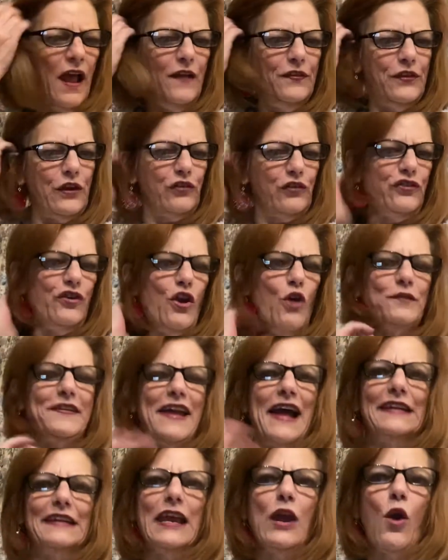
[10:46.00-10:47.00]
There's no
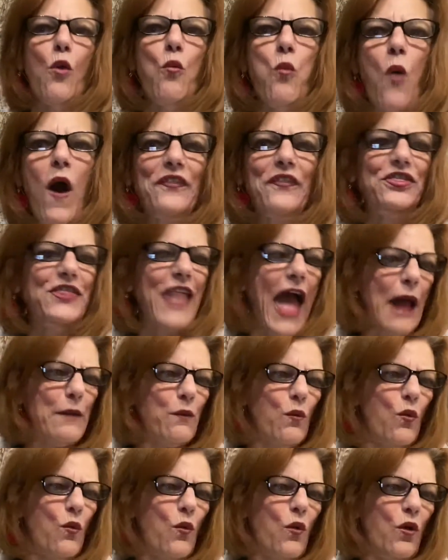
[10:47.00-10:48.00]
telling what that
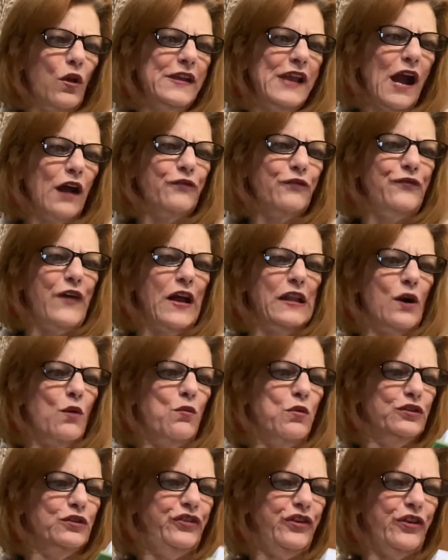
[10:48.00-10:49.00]
young fellow
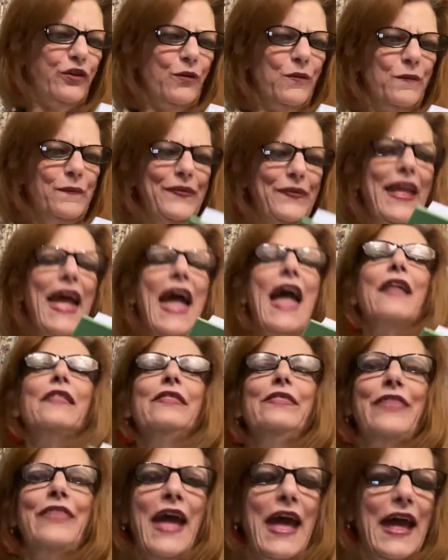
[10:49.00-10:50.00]
will do.
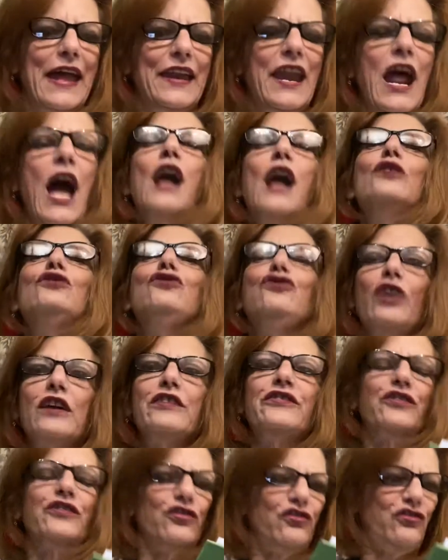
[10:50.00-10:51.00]
And then,
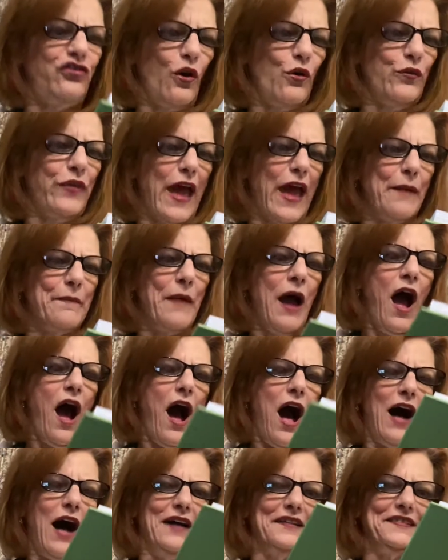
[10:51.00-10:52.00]
just to show them,
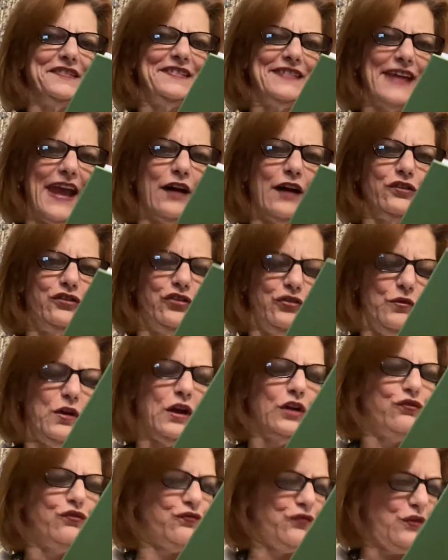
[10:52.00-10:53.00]
I'll sail to
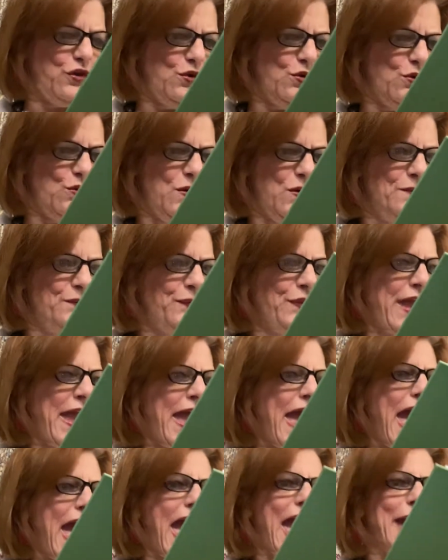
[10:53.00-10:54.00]
Ka-Troo
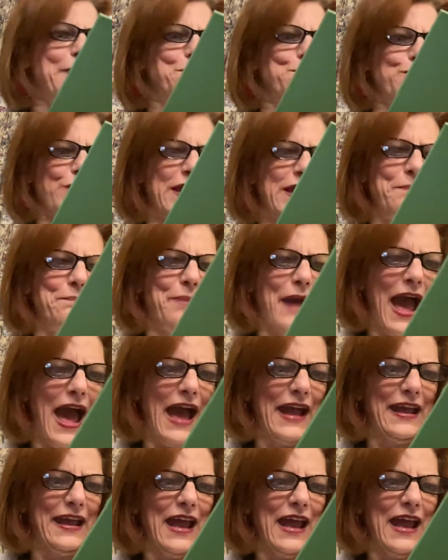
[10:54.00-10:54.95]
and bring back